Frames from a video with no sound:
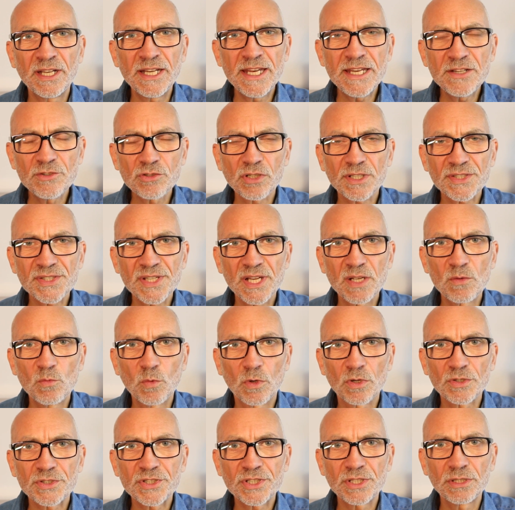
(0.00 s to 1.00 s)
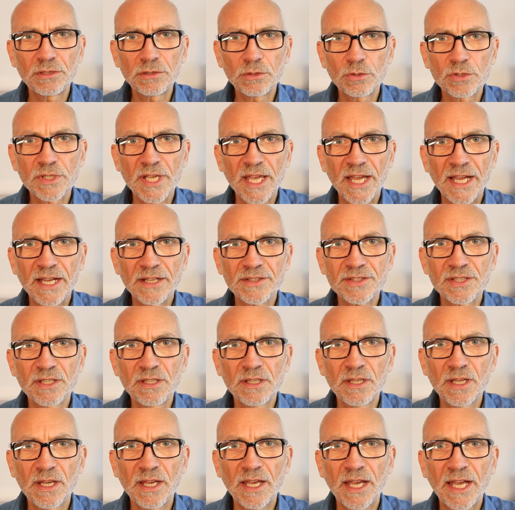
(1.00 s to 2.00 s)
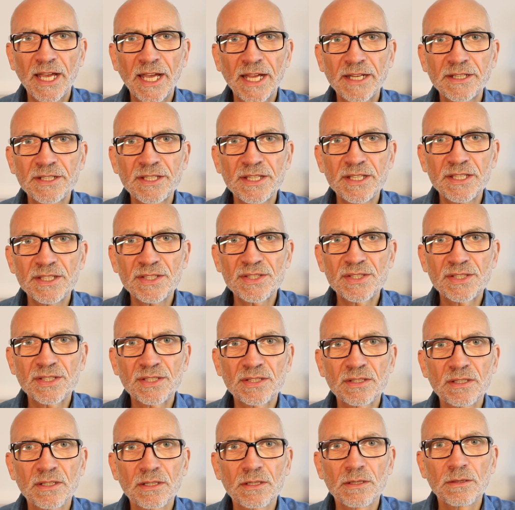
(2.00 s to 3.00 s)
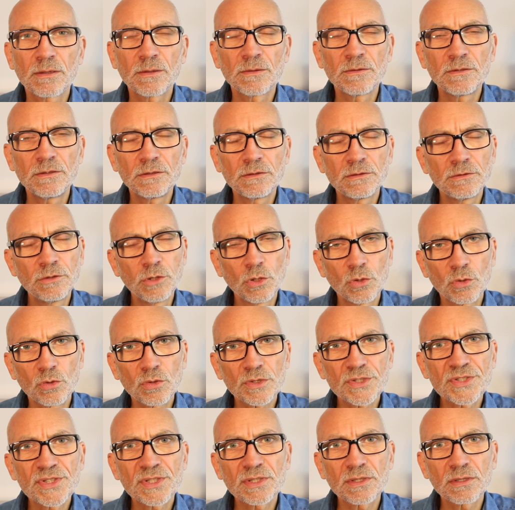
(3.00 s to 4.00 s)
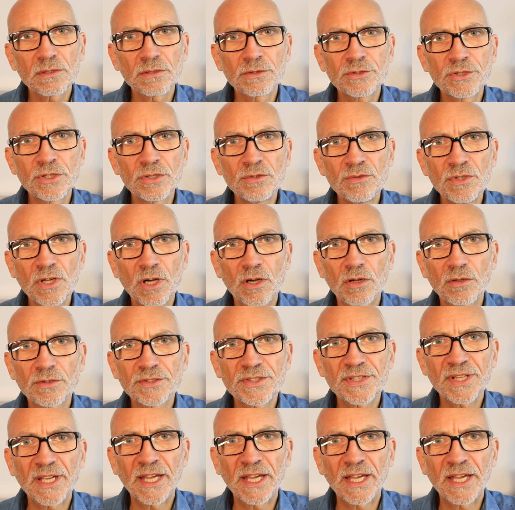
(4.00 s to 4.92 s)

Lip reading: an interesting watch to look at, and its looks do not